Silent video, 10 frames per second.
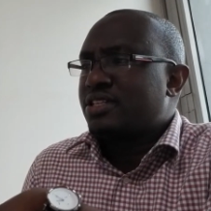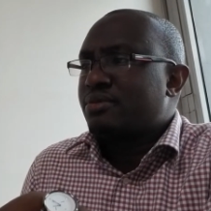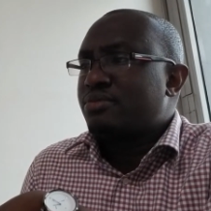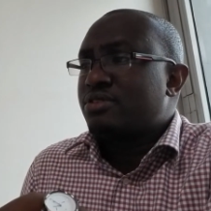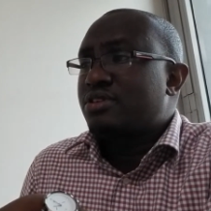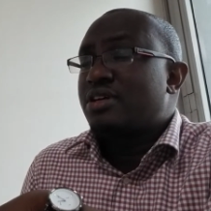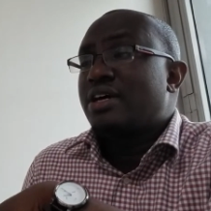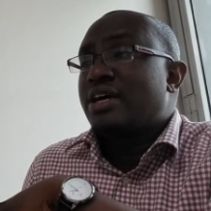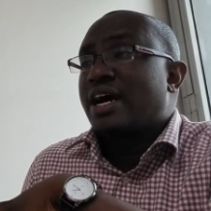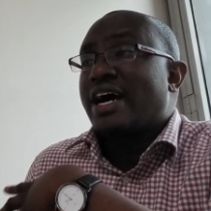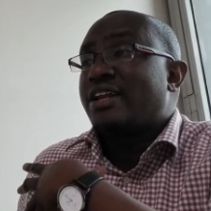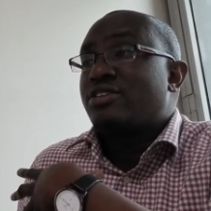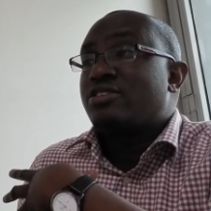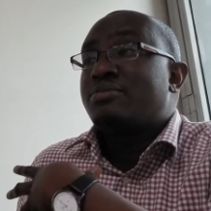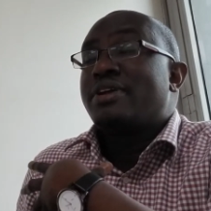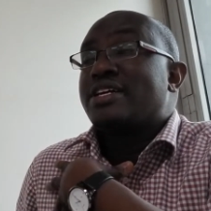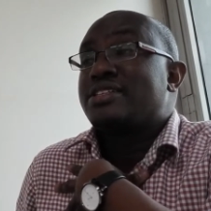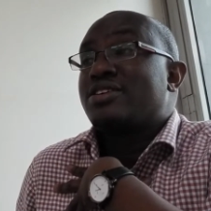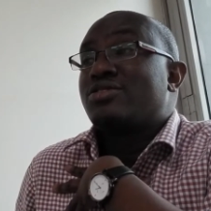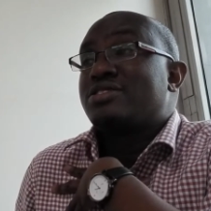the book, I had not made a
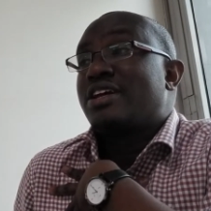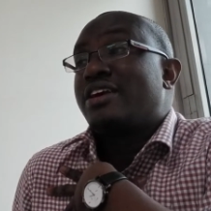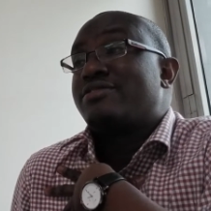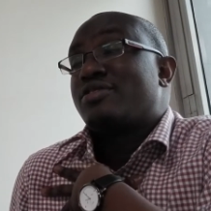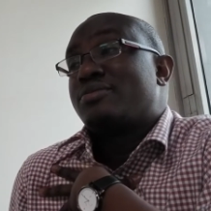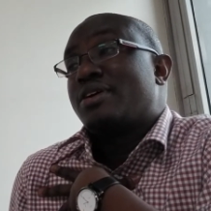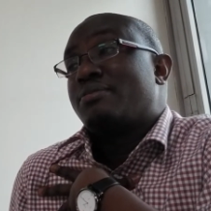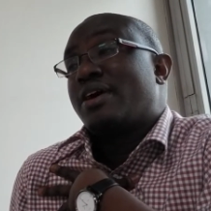single shilling from them.